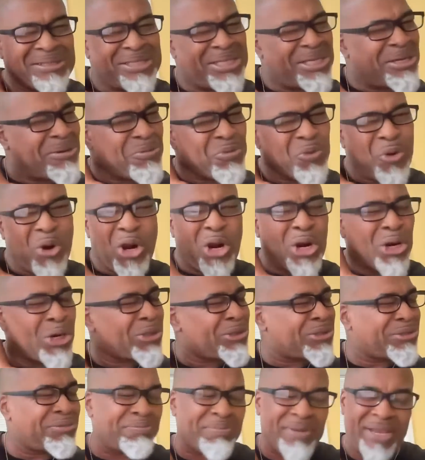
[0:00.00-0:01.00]
them
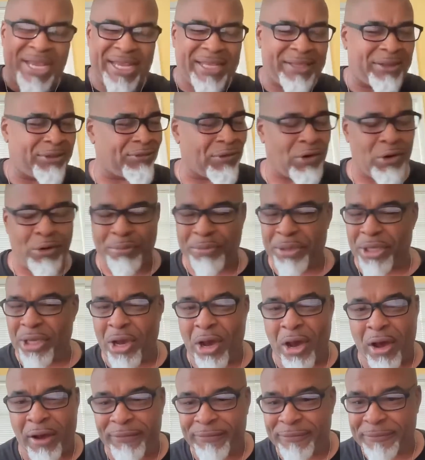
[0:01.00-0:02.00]
words, man, throw me
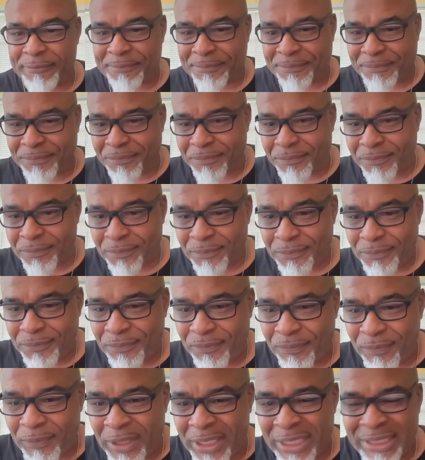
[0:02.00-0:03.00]
off
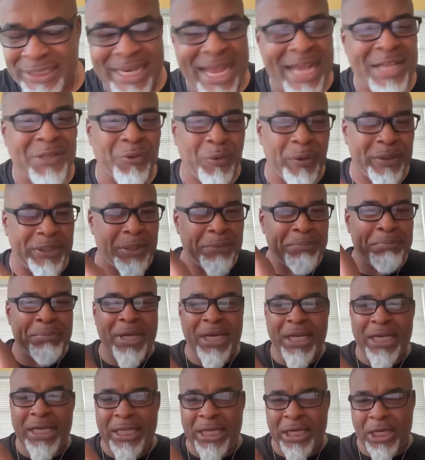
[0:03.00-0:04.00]
because that's what the
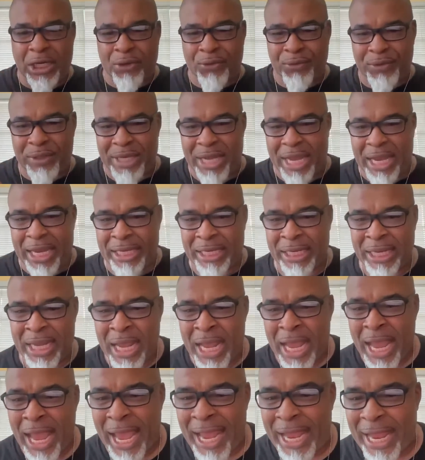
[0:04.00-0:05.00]
media created.
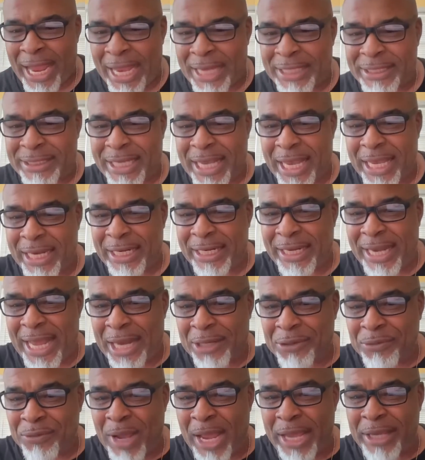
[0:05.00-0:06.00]
Hey, educated
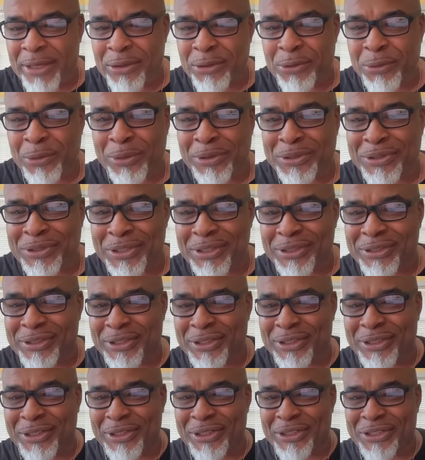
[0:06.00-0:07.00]
natural, how you doing,
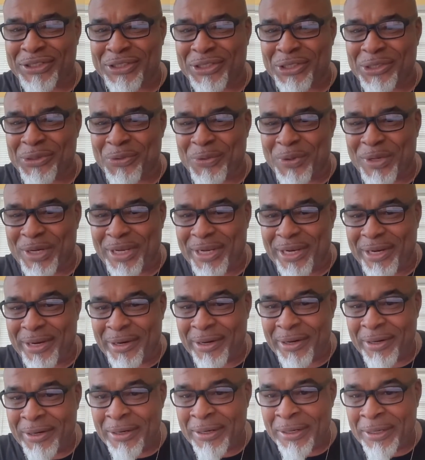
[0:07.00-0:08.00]
sister? Good to see you in
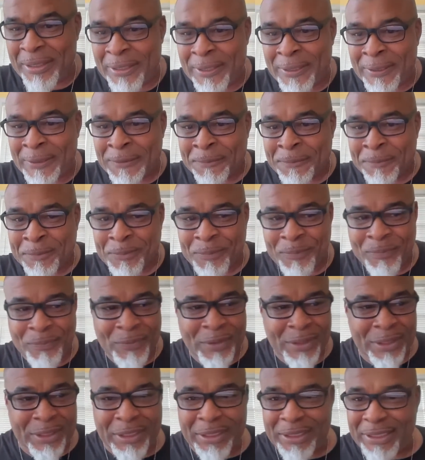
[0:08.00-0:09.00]
here.
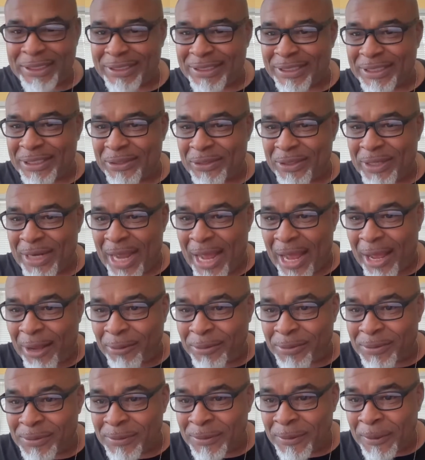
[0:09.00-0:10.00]
Good to see you in the
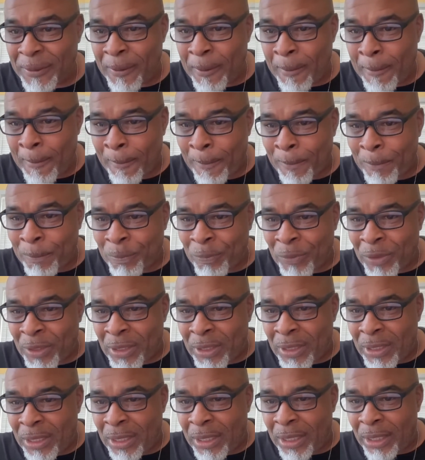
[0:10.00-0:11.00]
house.
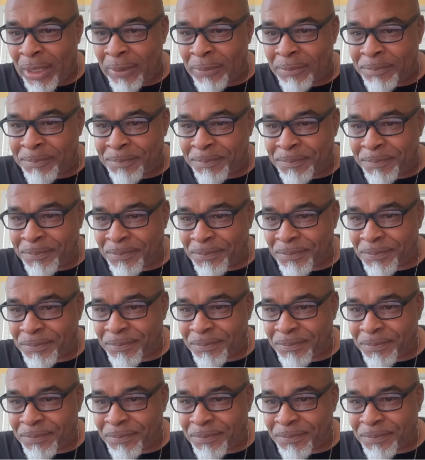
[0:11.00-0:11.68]
Um,